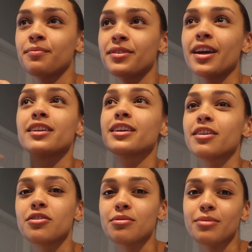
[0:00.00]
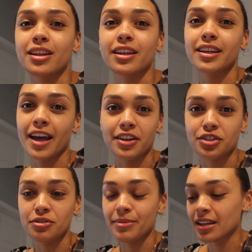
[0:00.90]
Kind of like how you can make like
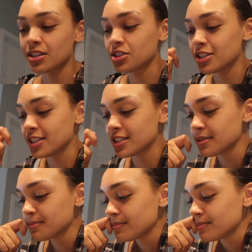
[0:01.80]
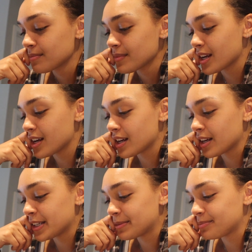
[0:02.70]
cashew mac and cheese.
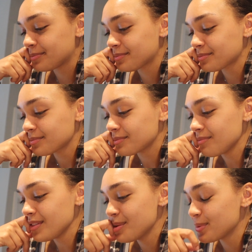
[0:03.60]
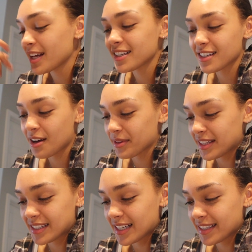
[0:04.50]
But that is not what
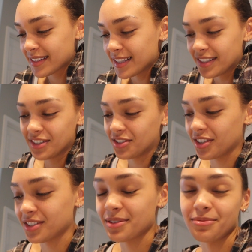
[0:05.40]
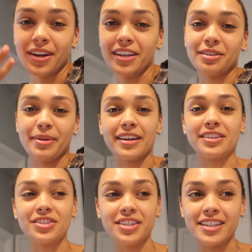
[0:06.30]
this is. This is just regular mac
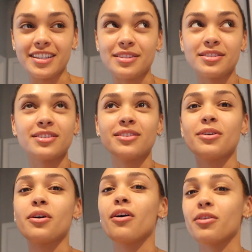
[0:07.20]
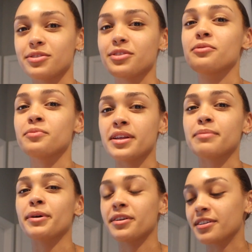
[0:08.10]
and cheese, also
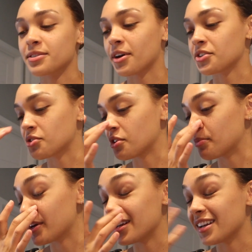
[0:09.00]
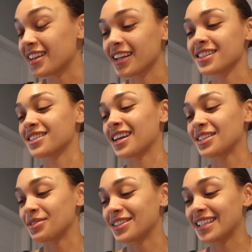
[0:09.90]
with butternut squash incorporated, and that's
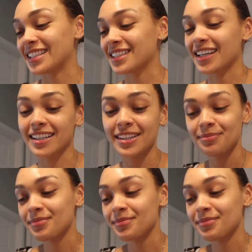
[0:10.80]
exactly what it tastes like.